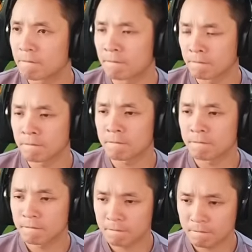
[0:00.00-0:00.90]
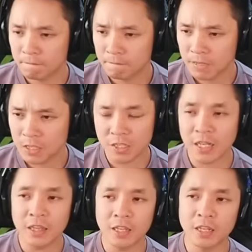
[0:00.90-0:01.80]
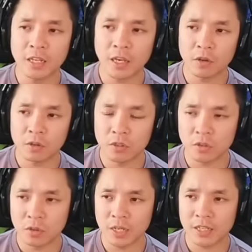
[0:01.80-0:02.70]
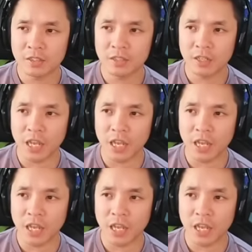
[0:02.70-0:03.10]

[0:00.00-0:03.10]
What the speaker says: Because nothing can KO the Snorlax